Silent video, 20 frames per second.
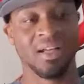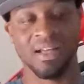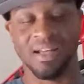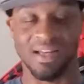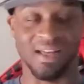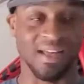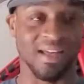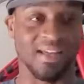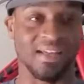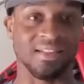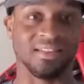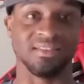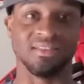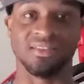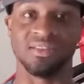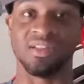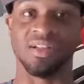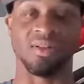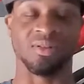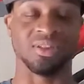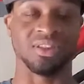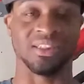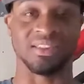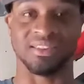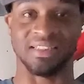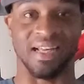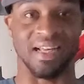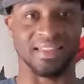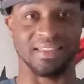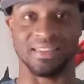and
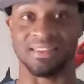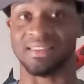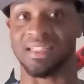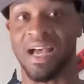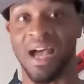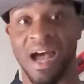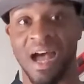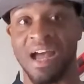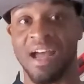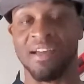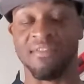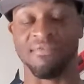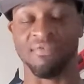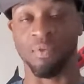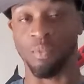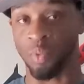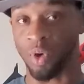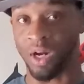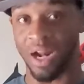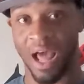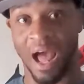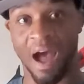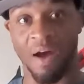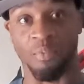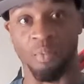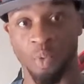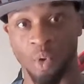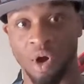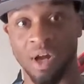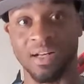just at the time, for what I
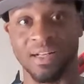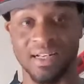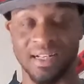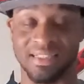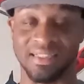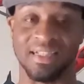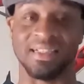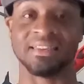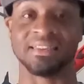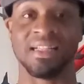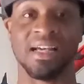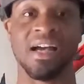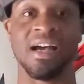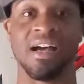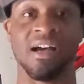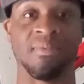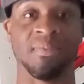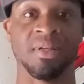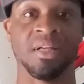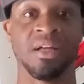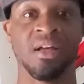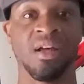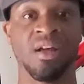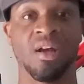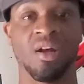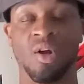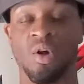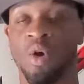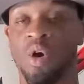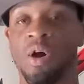wanted at that time,
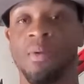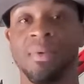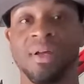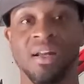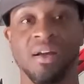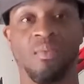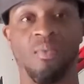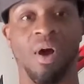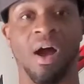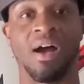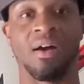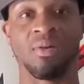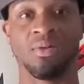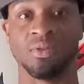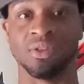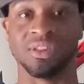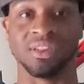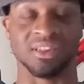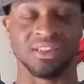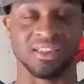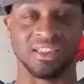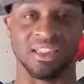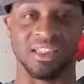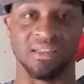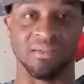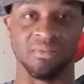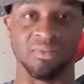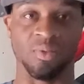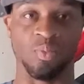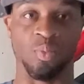Garmin and Wahoo just
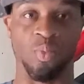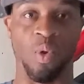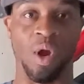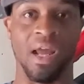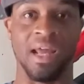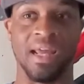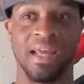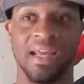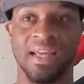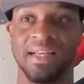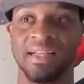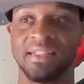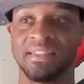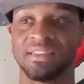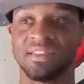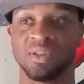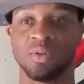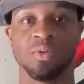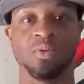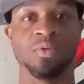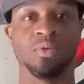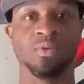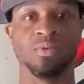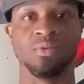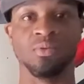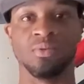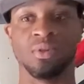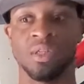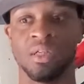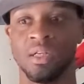seemed way
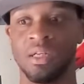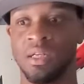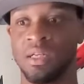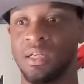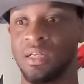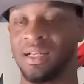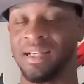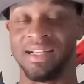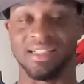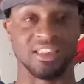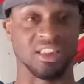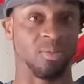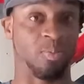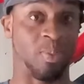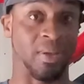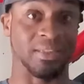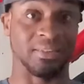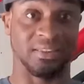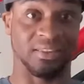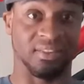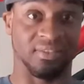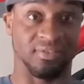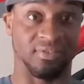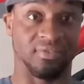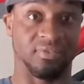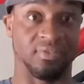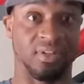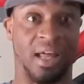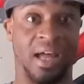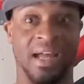too expensive.
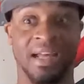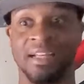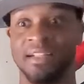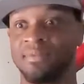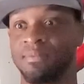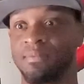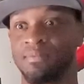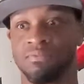Like,